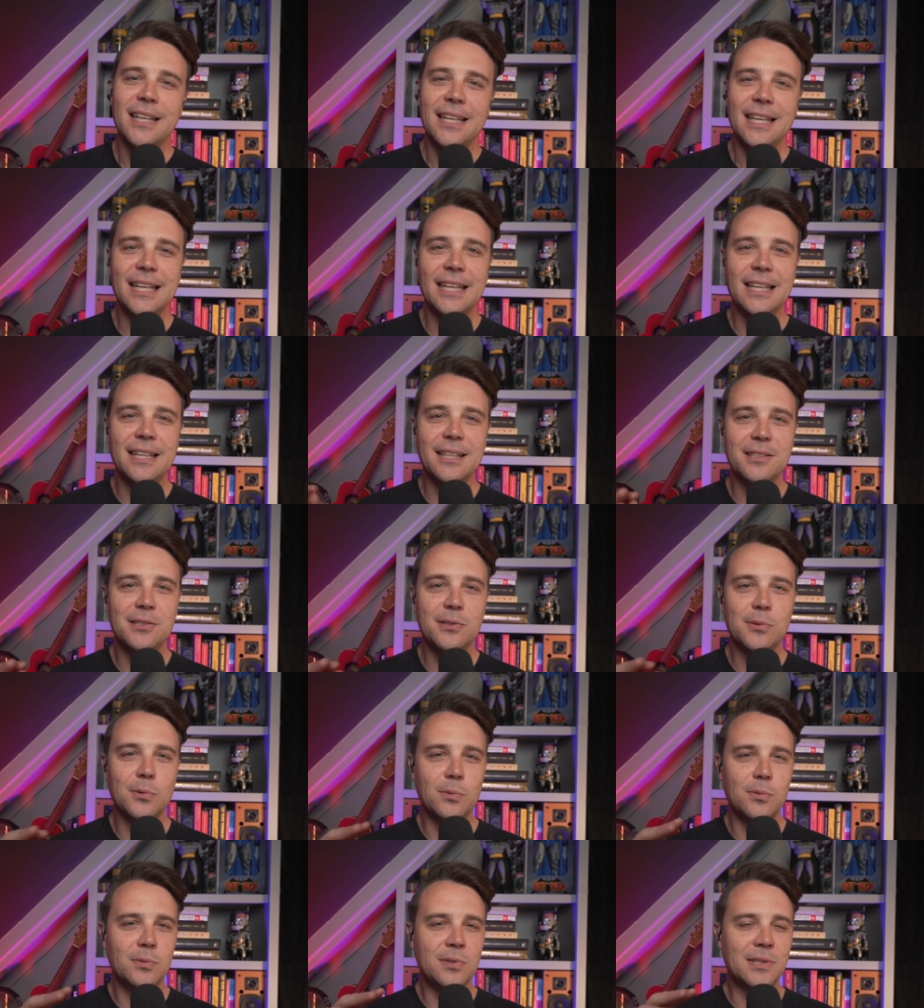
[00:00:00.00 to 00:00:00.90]
is
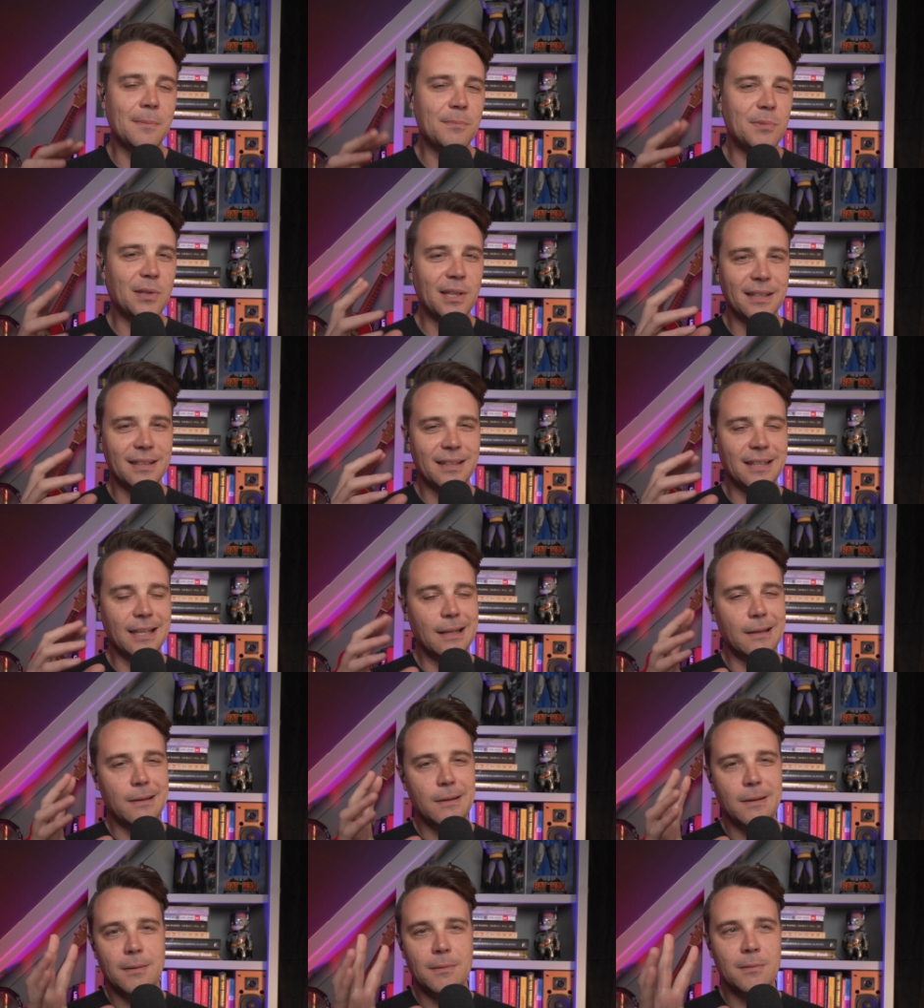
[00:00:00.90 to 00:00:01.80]
something that
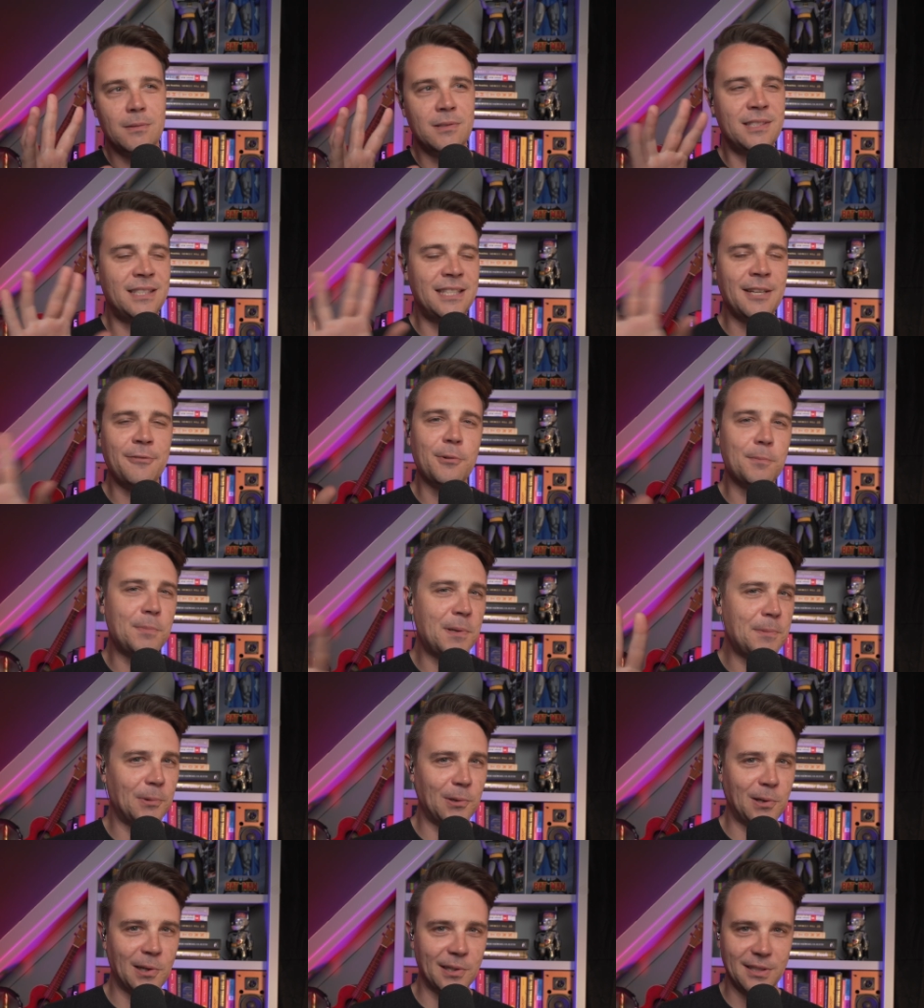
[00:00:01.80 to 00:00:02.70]
different
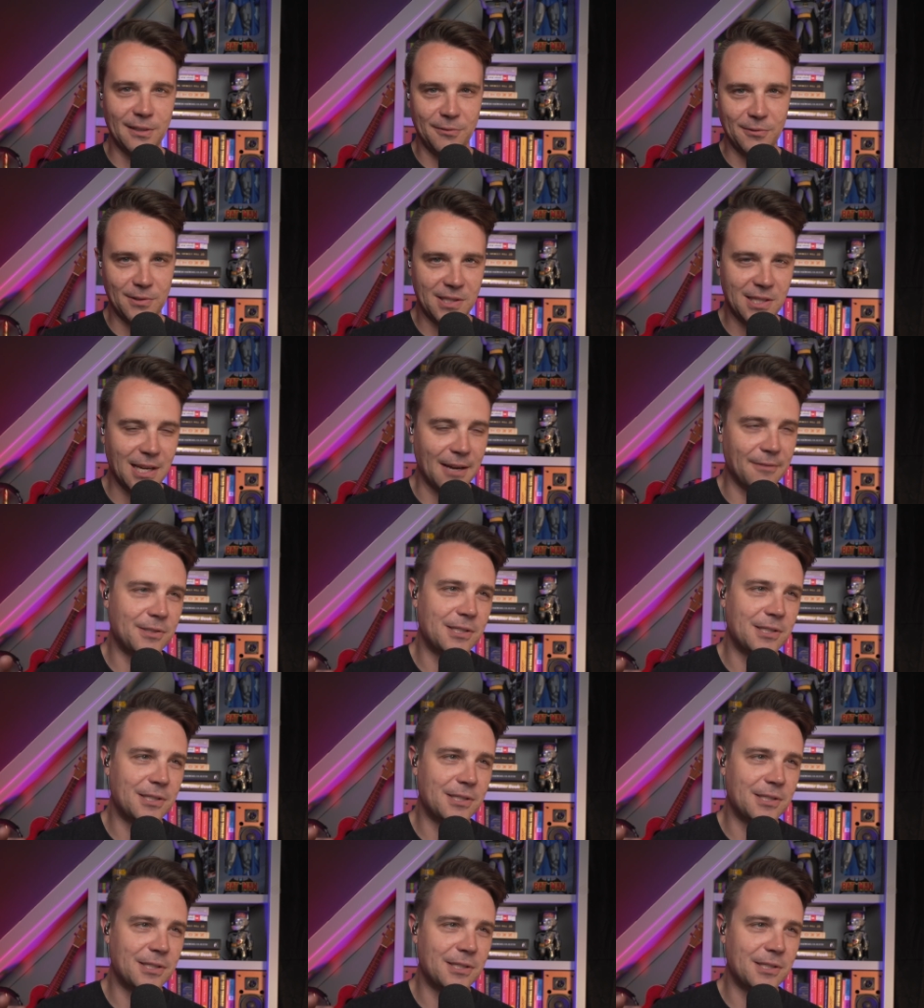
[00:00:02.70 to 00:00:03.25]
people call different stuff.